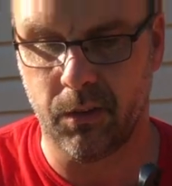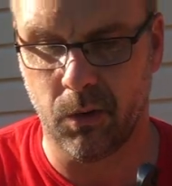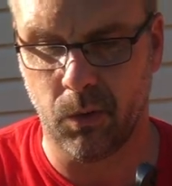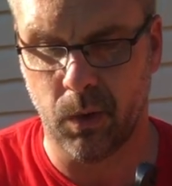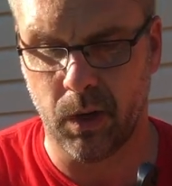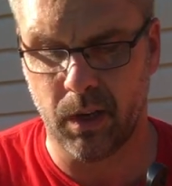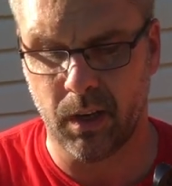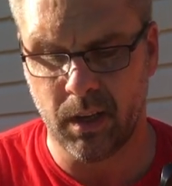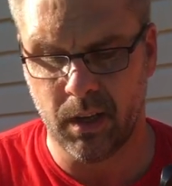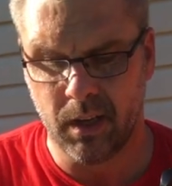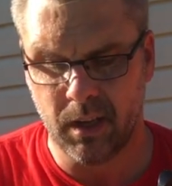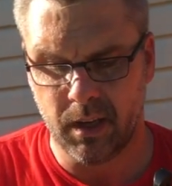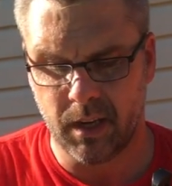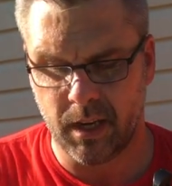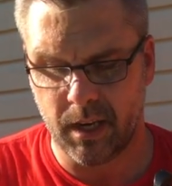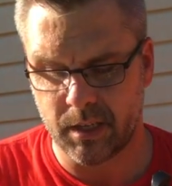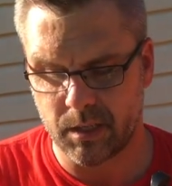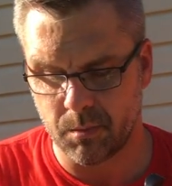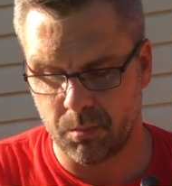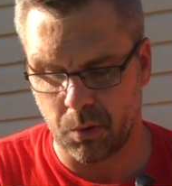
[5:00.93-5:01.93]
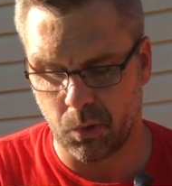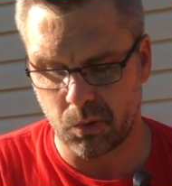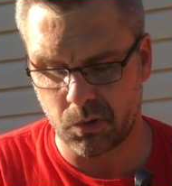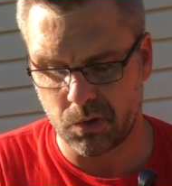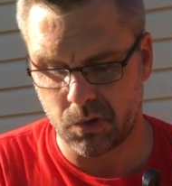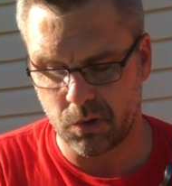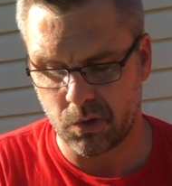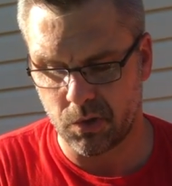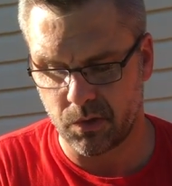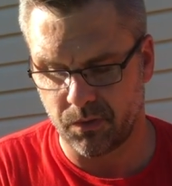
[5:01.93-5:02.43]
to it as opposed
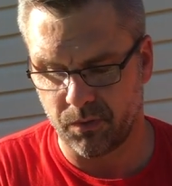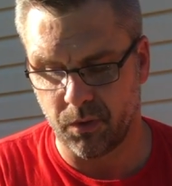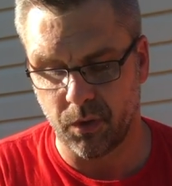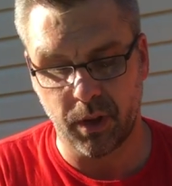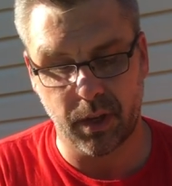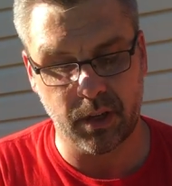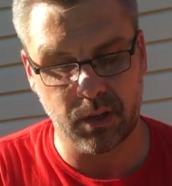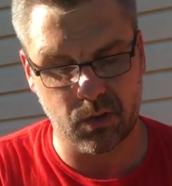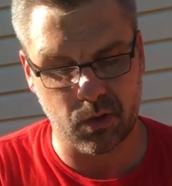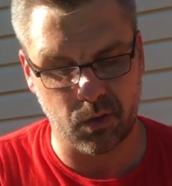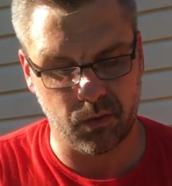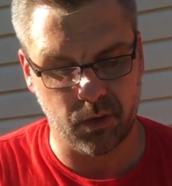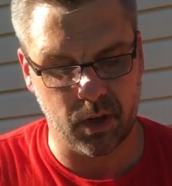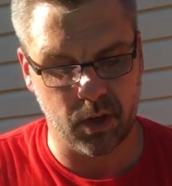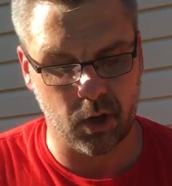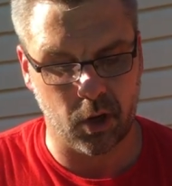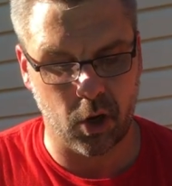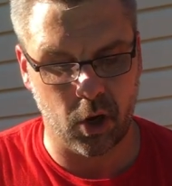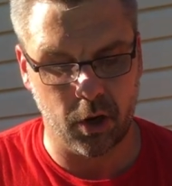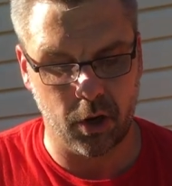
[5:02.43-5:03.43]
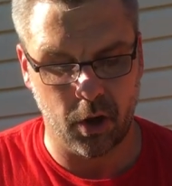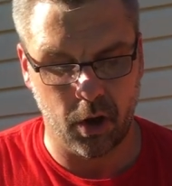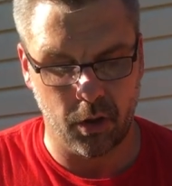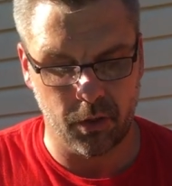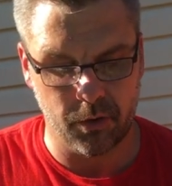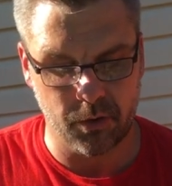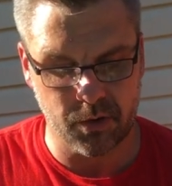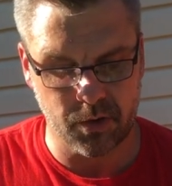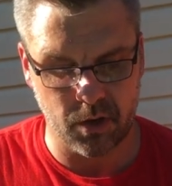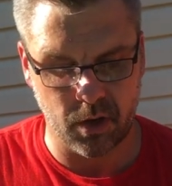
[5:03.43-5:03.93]
to just fillet, so if you had to cut
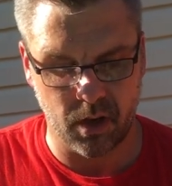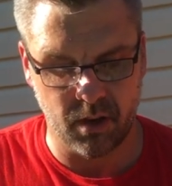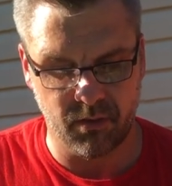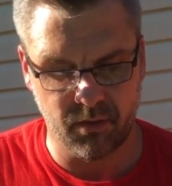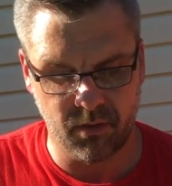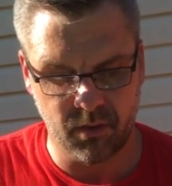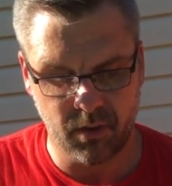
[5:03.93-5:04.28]
other stuff,